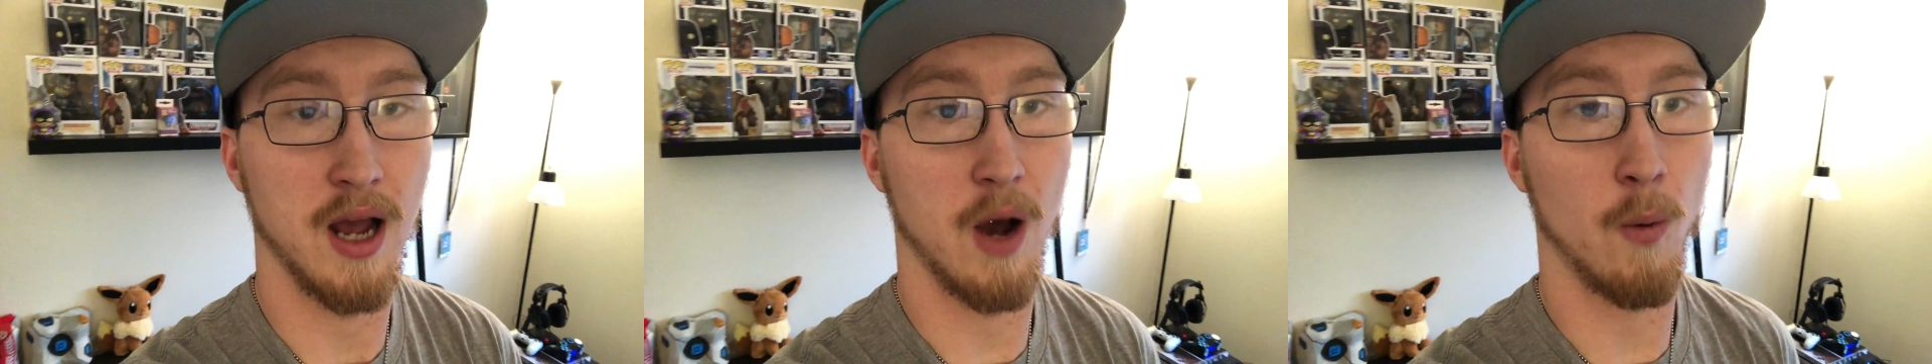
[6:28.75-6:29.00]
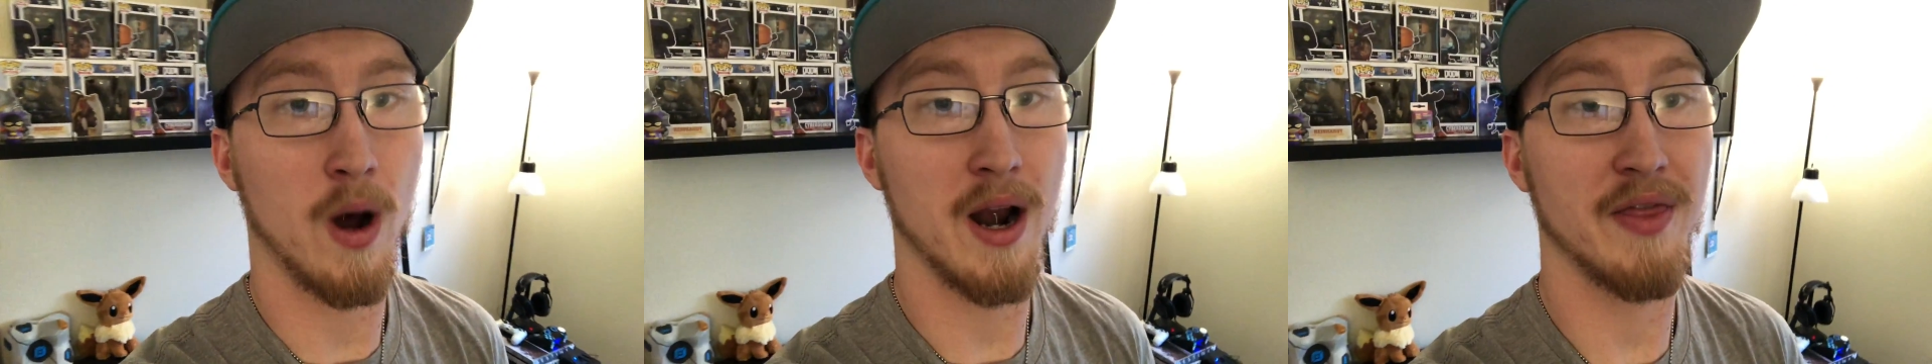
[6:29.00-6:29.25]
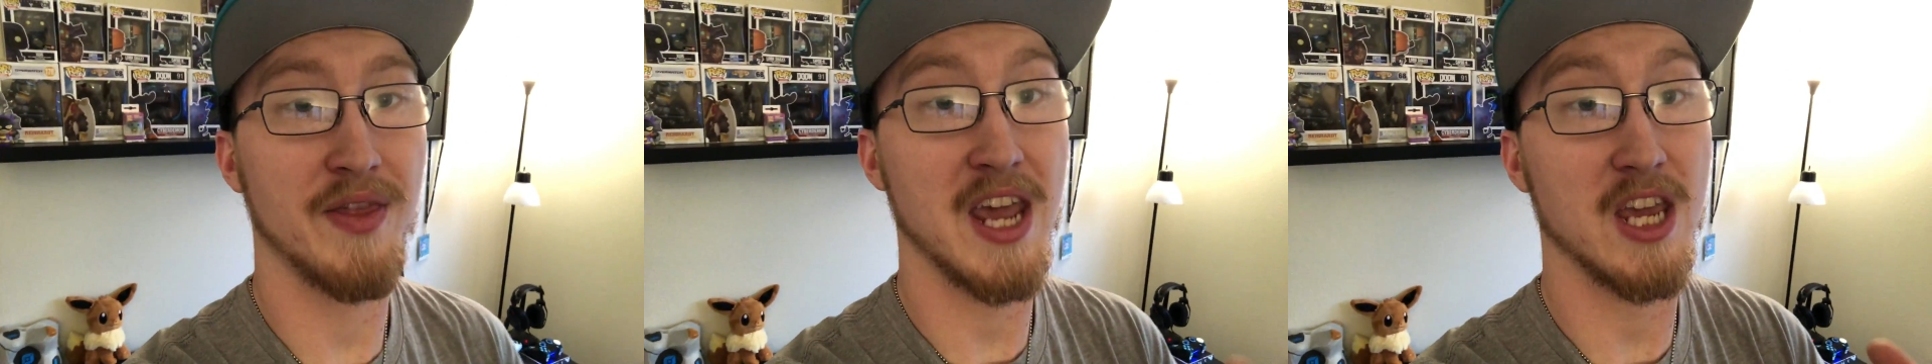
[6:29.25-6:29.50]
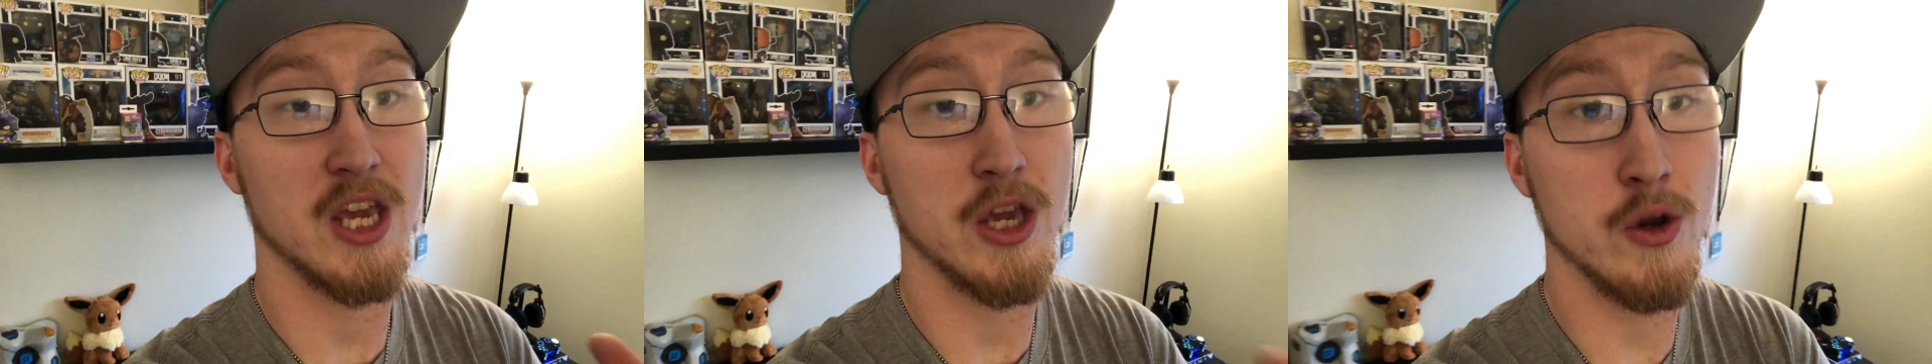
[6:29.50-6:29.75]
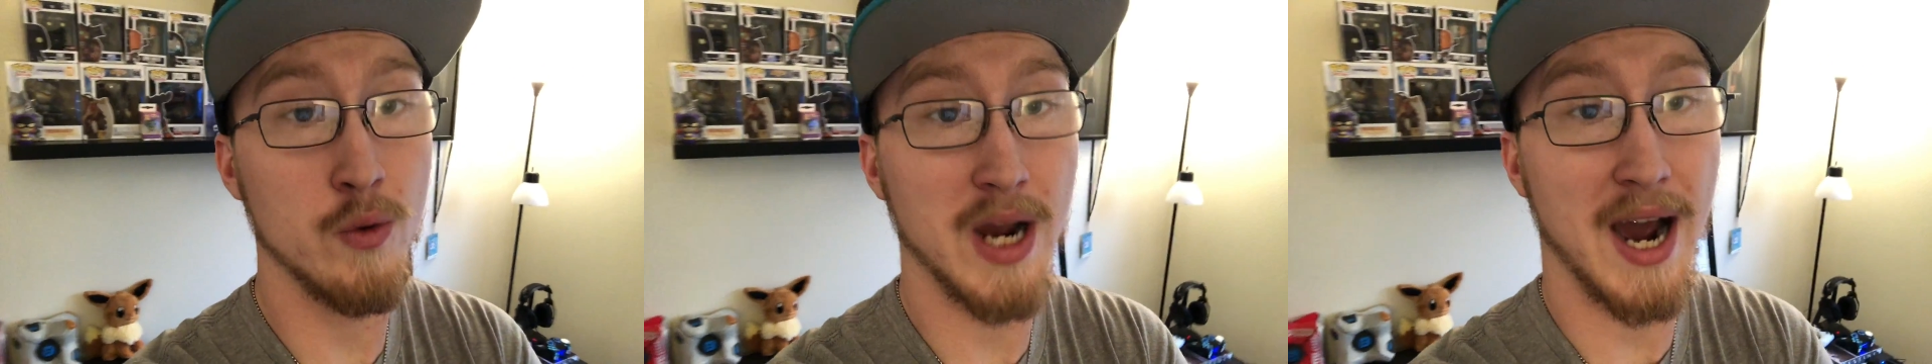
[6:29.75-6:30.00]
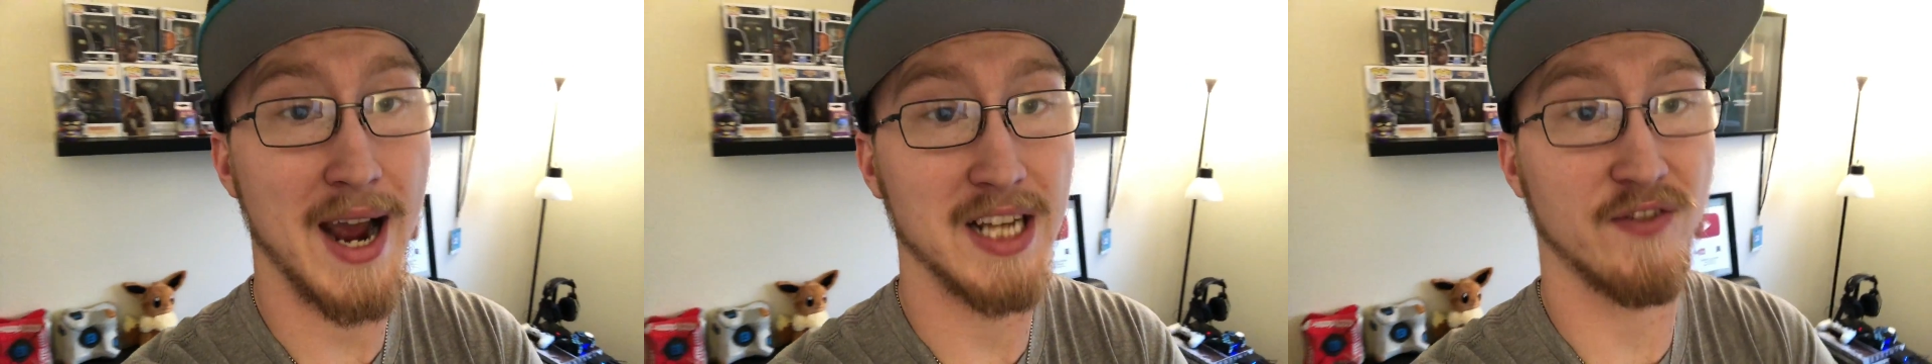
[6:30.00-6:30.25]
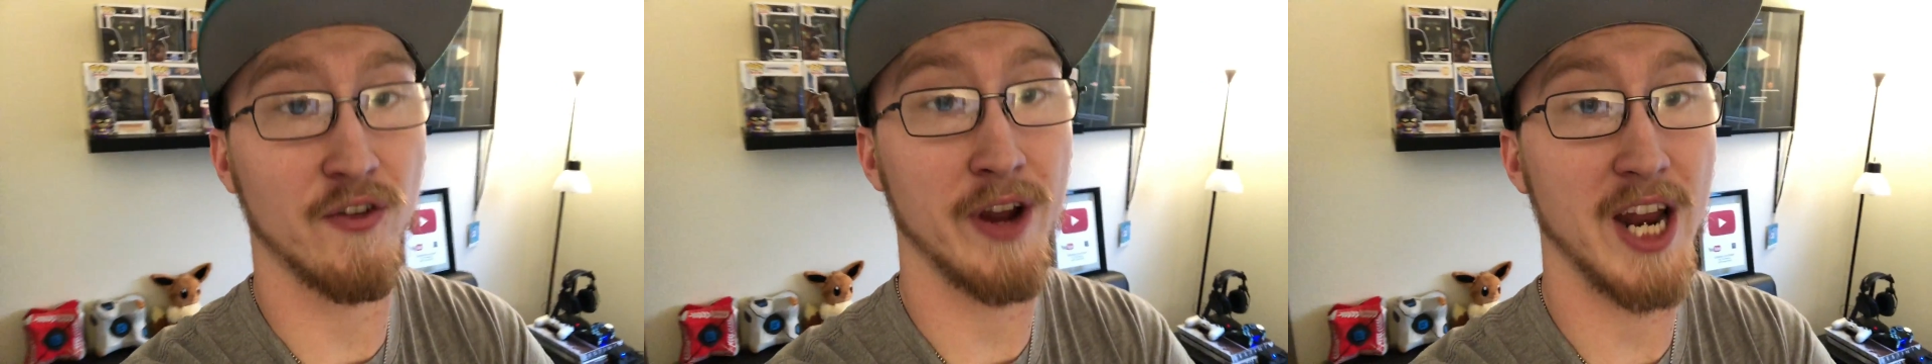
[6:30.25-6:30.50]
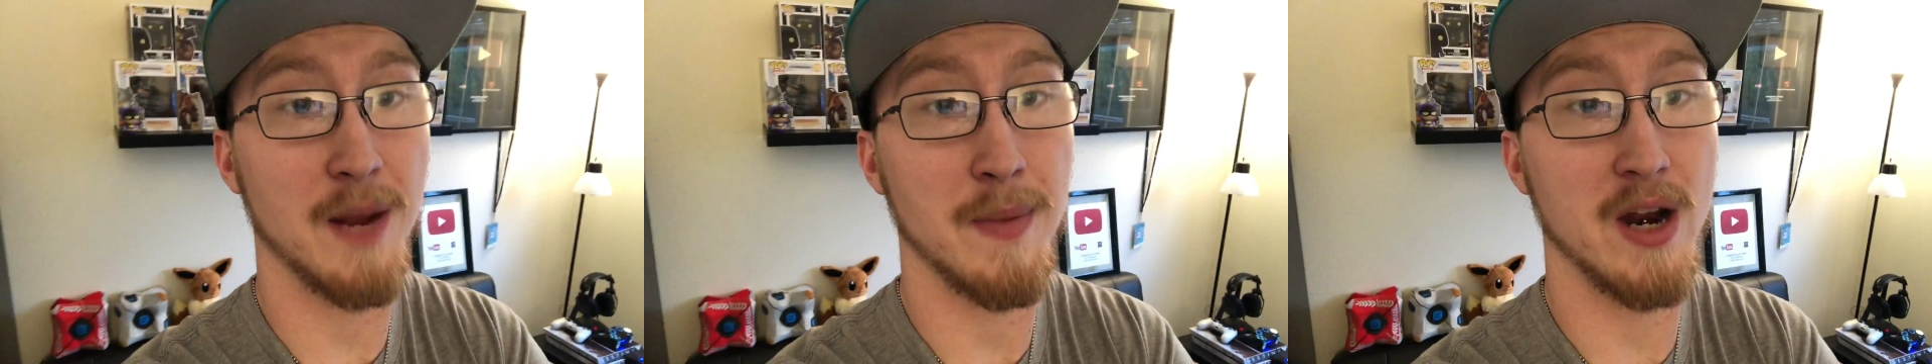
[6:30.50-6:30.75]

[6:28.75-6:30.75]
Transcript: I want to thank you guys for getting